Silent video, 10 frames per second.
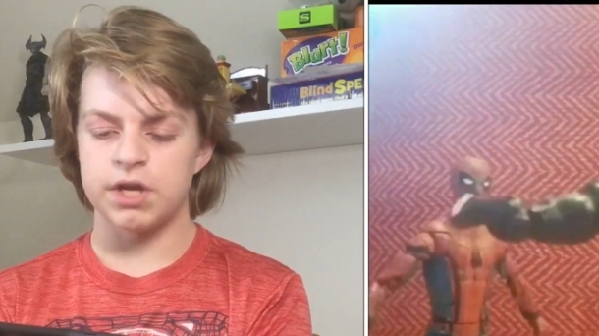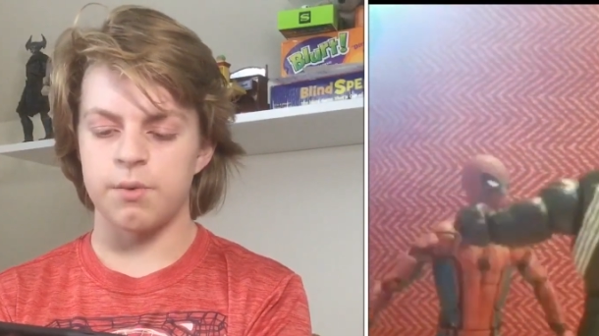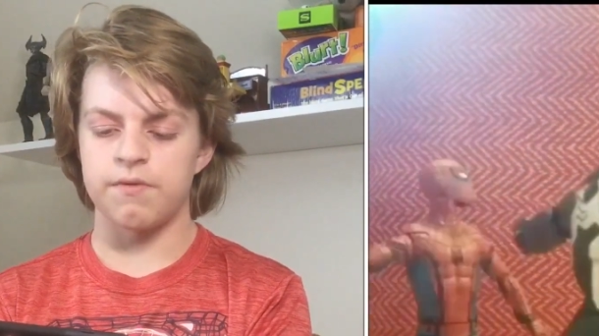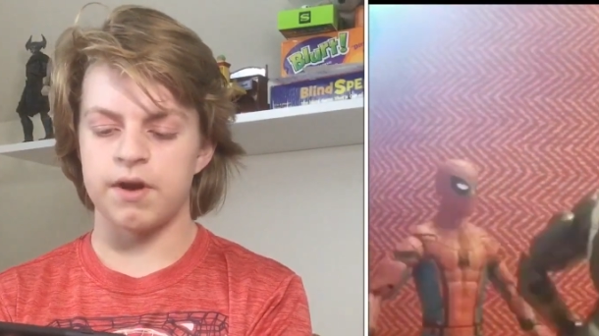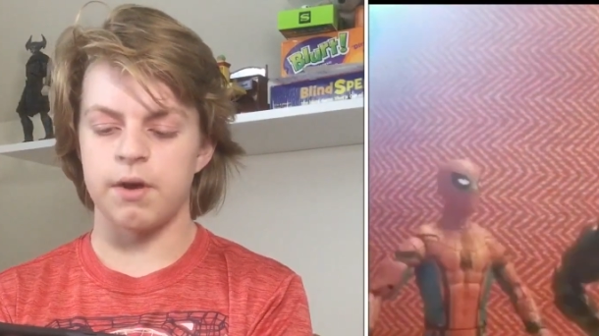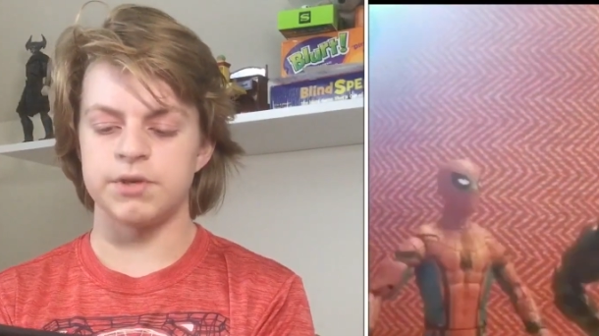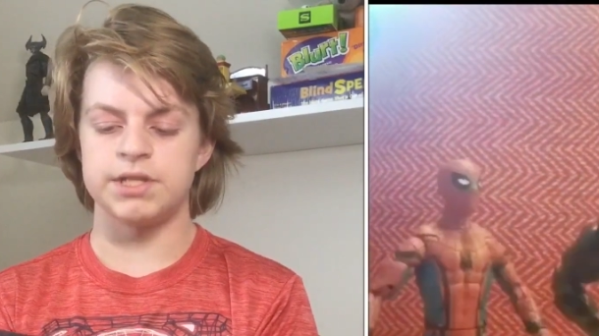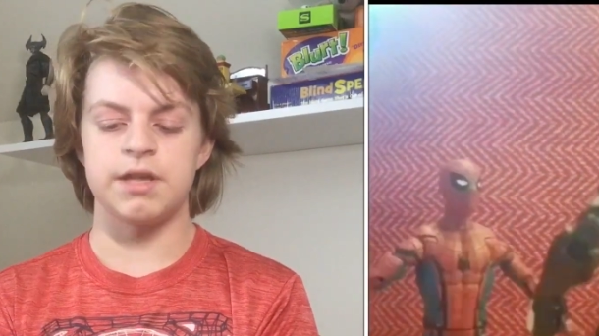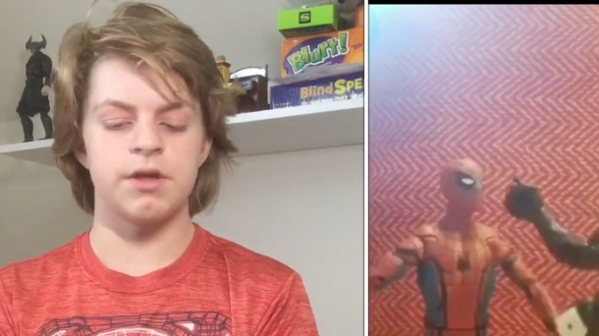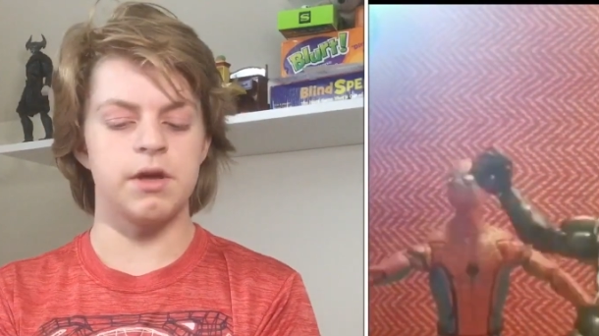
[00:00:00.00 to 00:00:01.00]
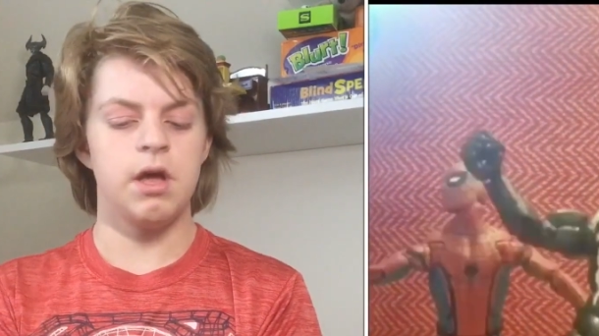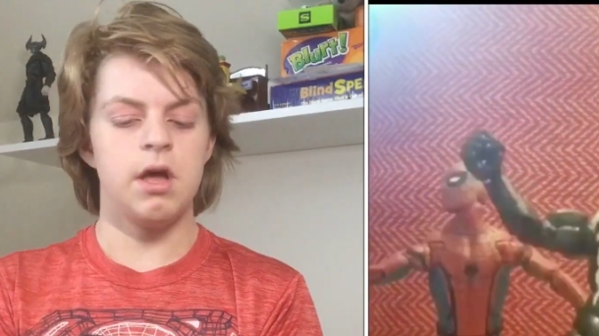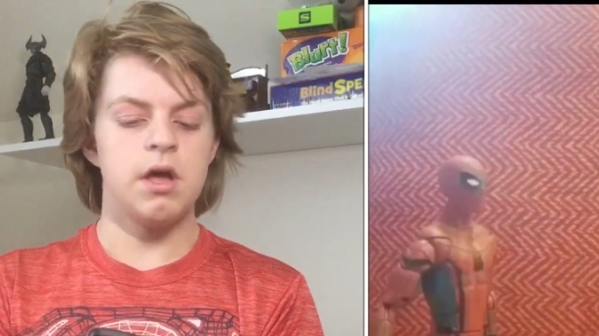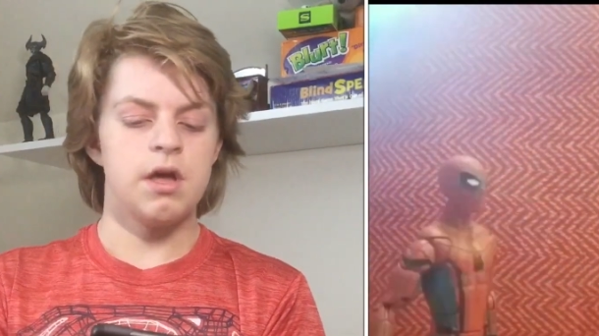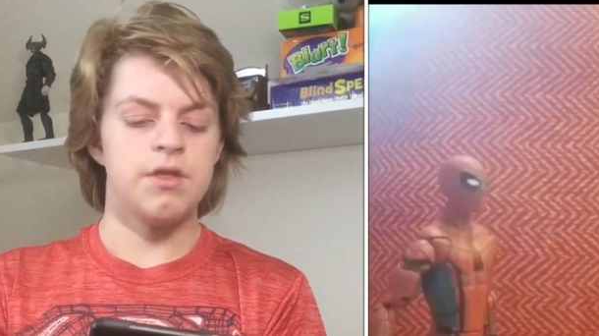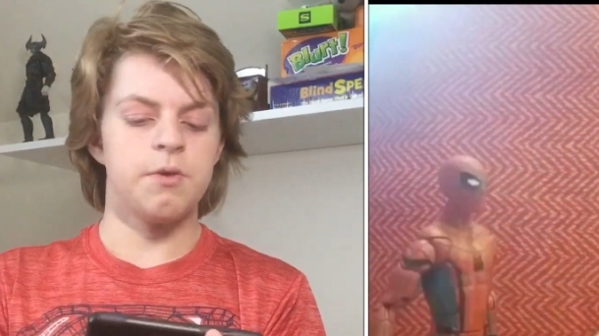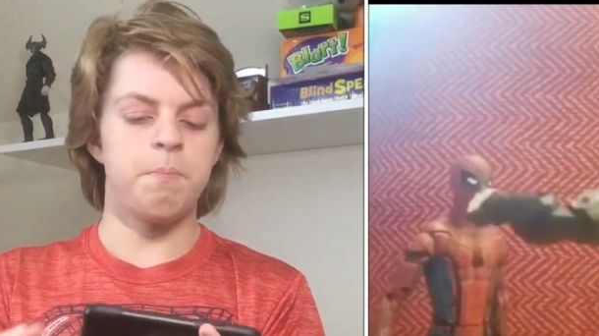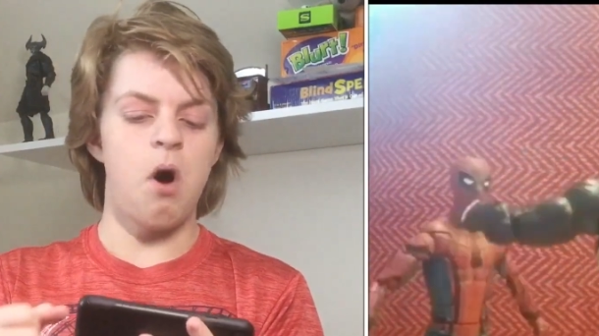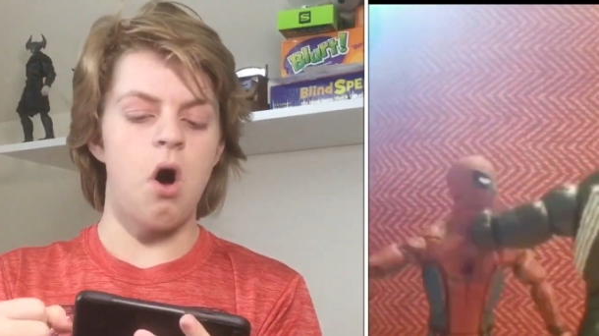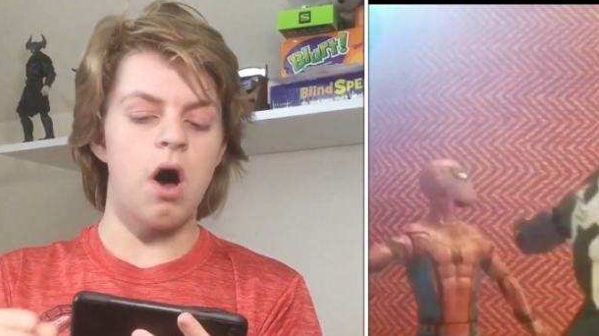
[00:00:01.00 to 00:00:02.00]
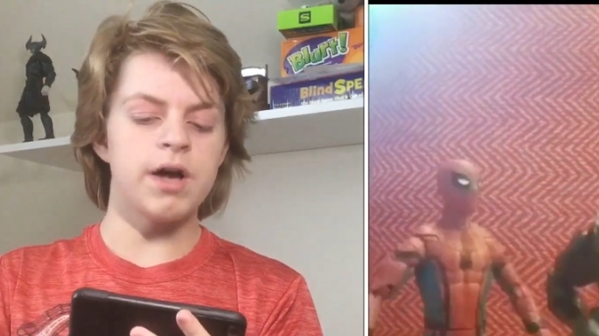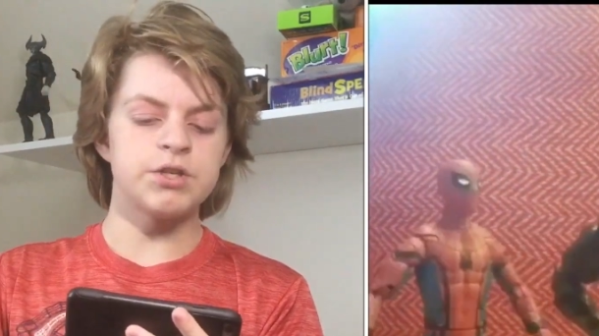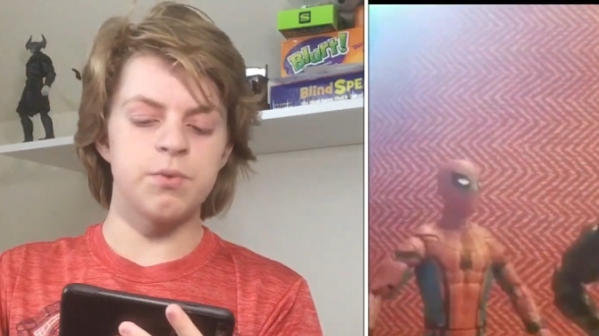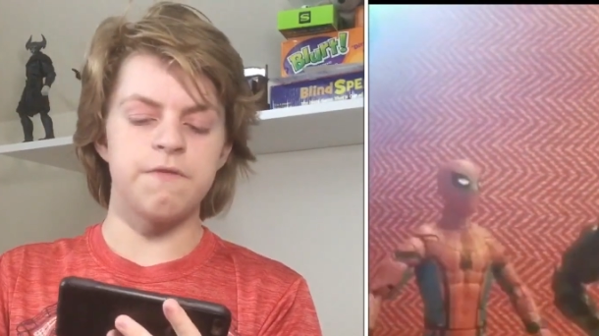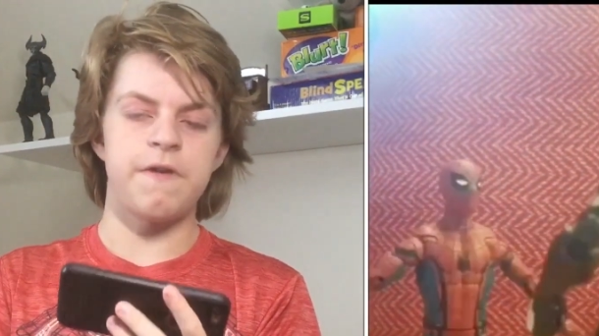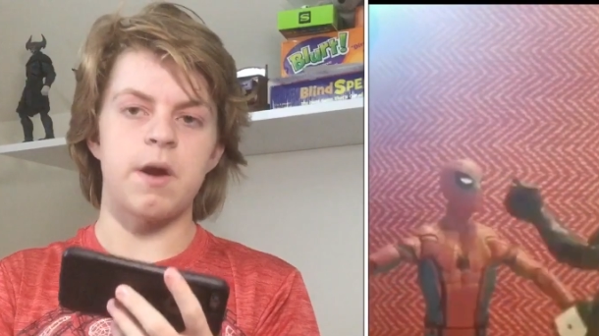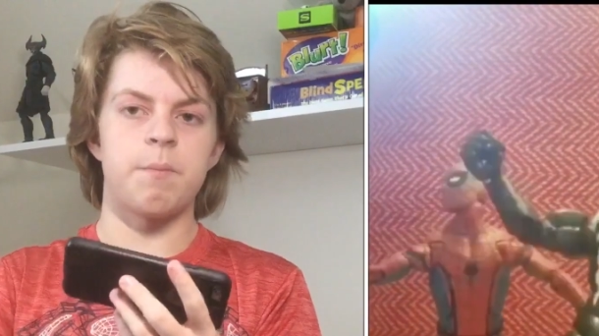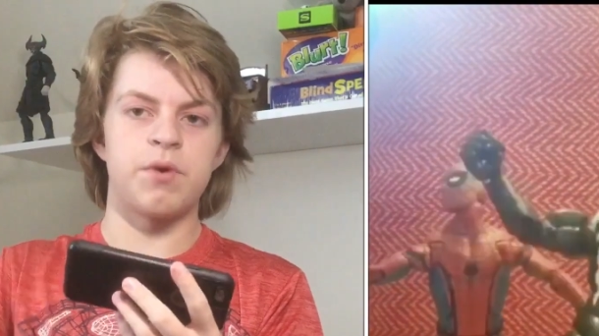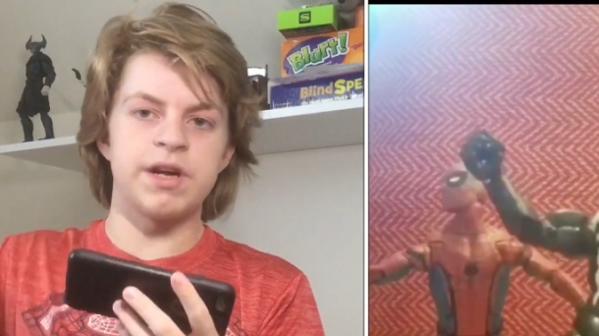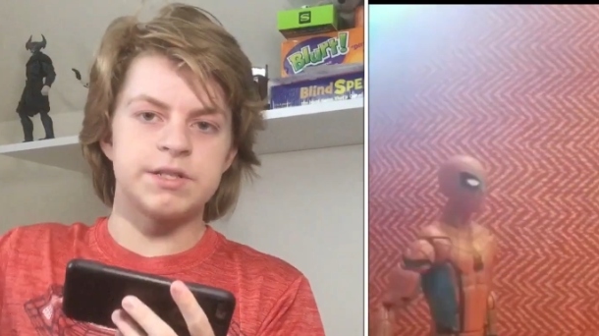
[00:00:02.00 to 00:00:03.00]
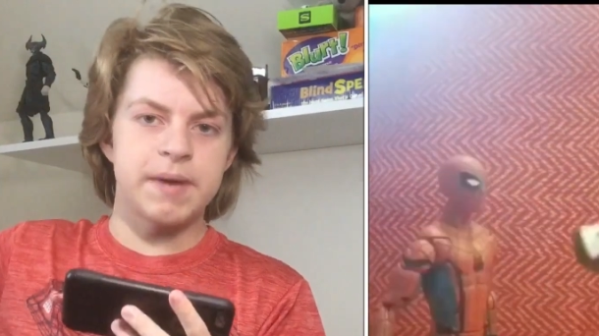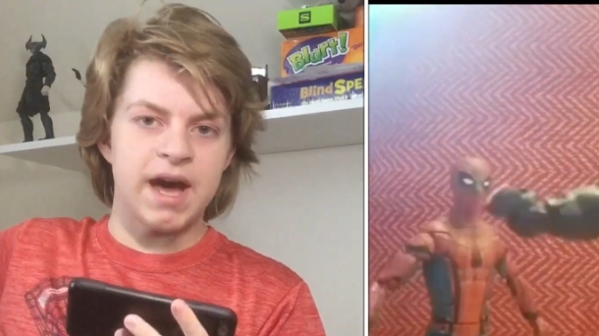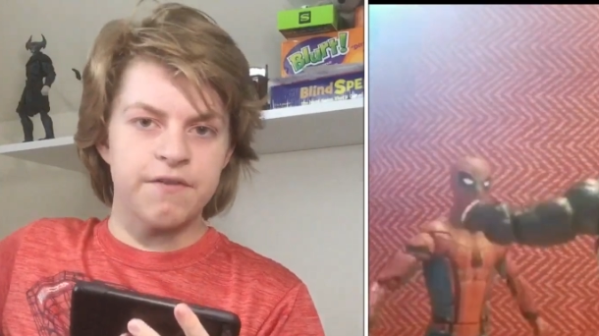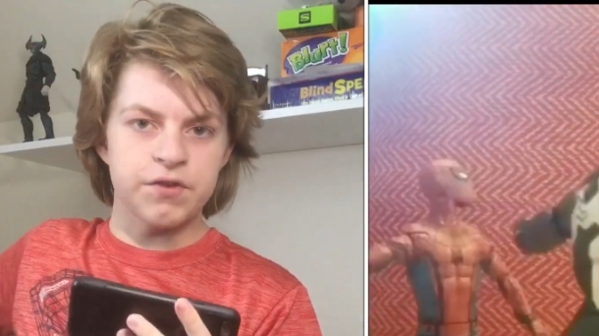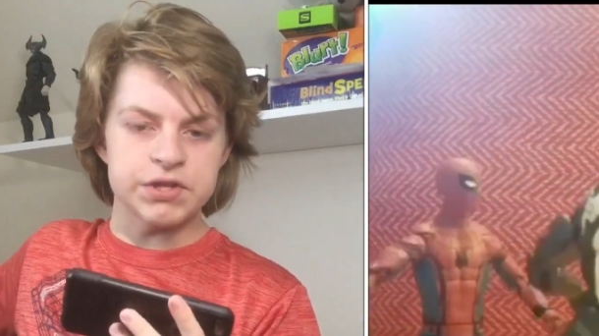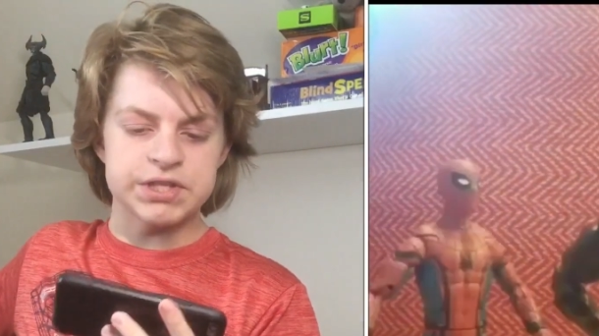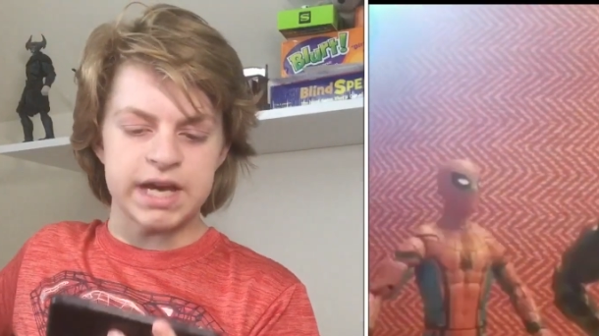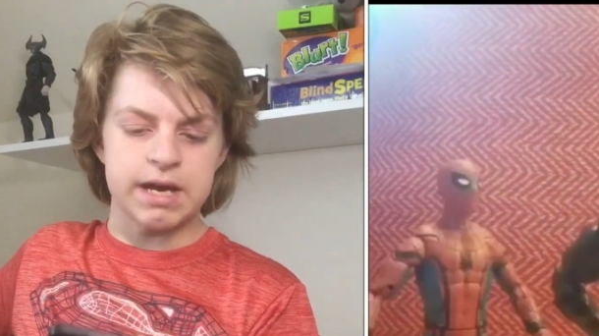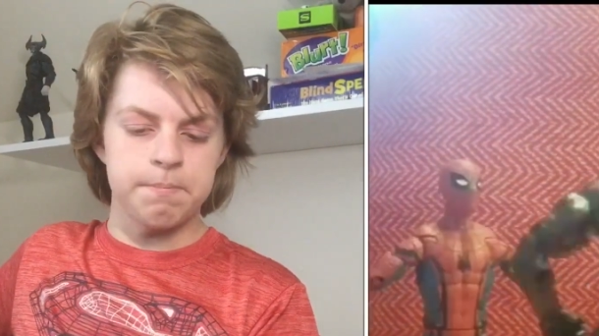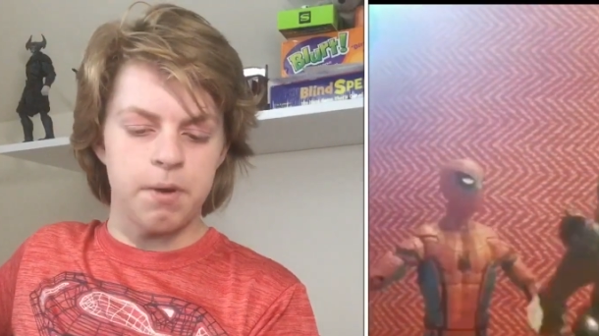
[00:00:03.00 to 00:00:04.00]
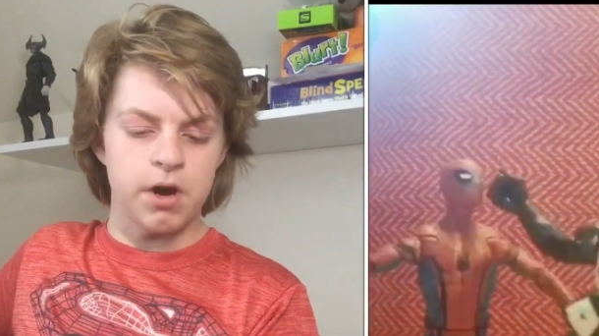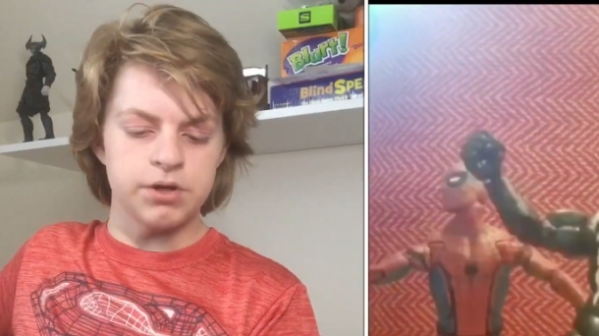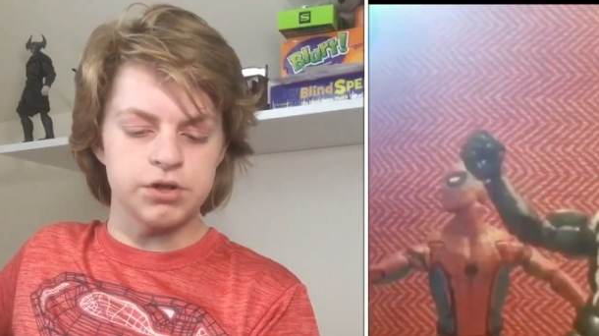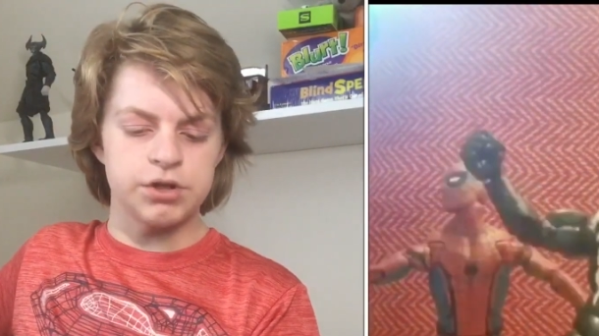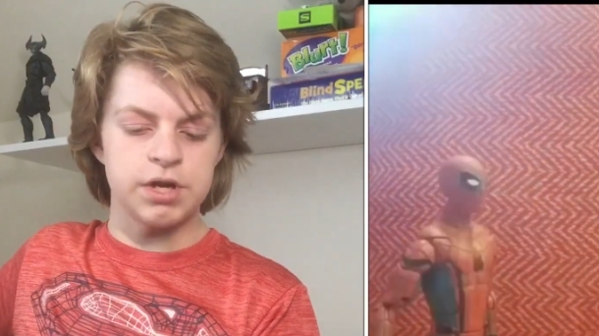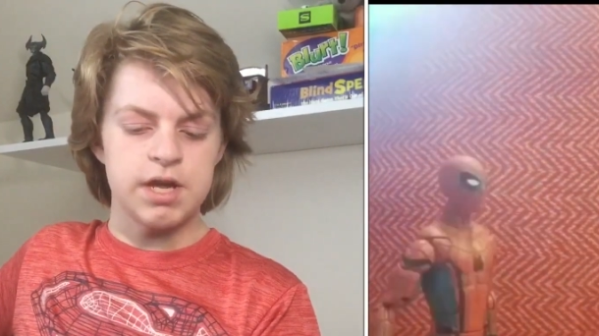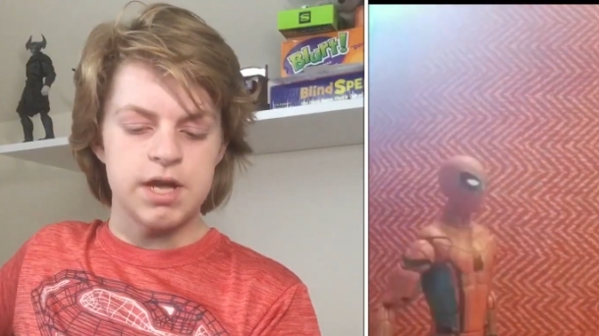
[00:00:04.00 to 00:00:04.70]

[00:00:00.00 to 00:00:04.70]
I would say the pause when Venom brings back for the second punch